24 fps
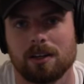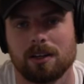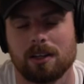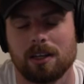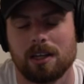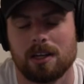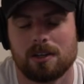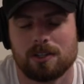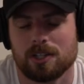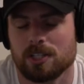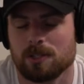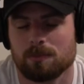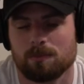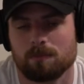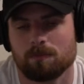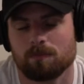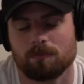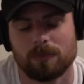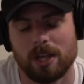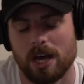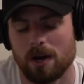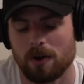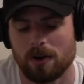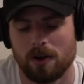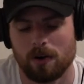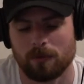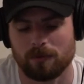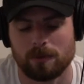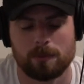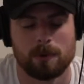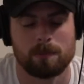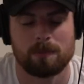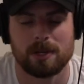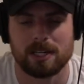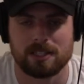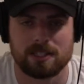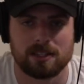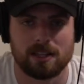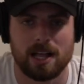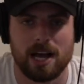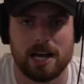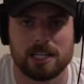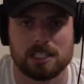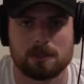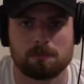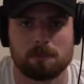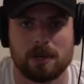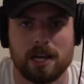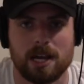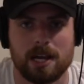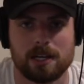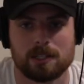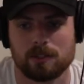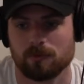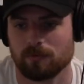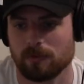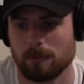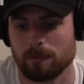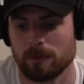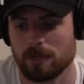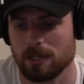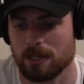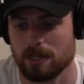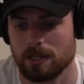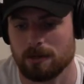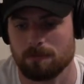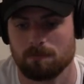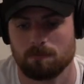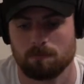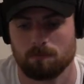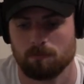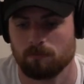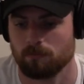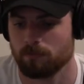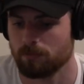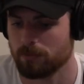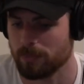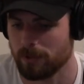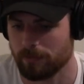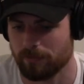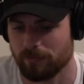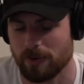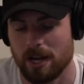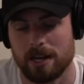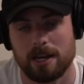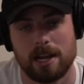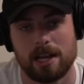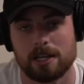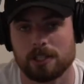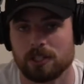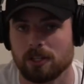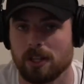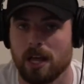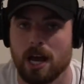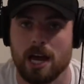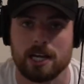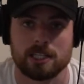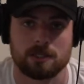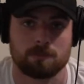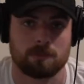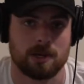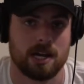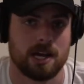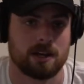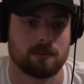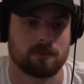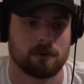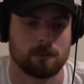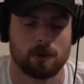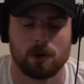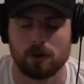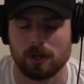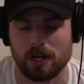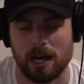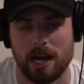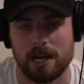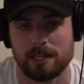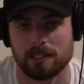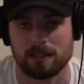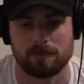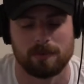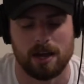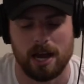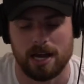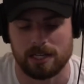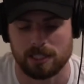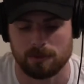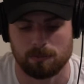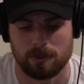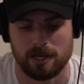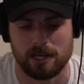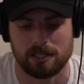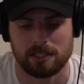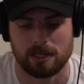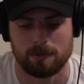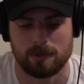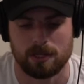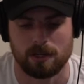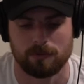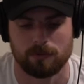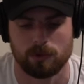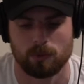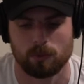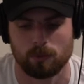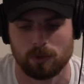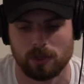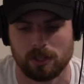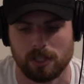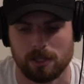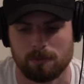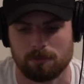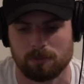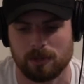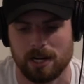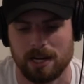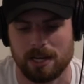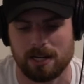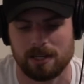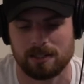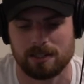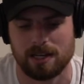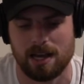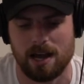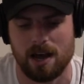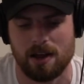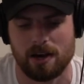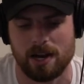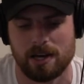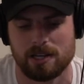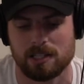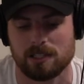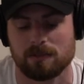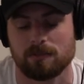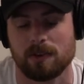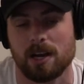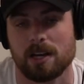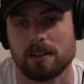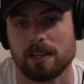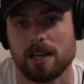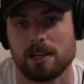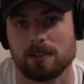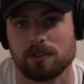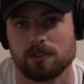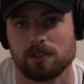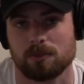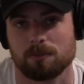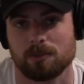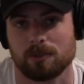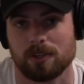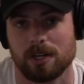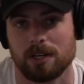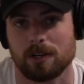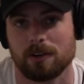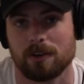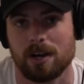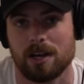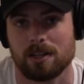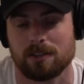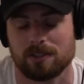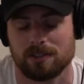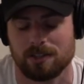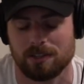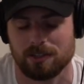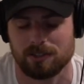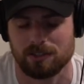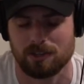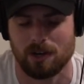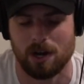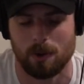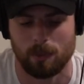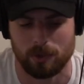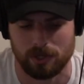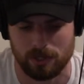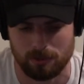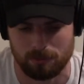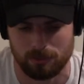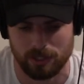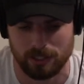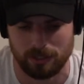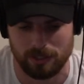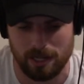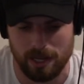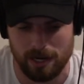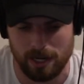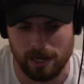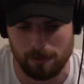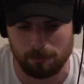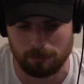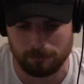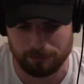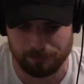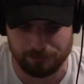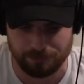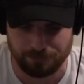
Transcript: it just, I don't know, from a mental aspect, from a financial aspect, from all kinds of aspects. I mean, if you really break it down, I just find that super interesting. So I wanted to bring that up.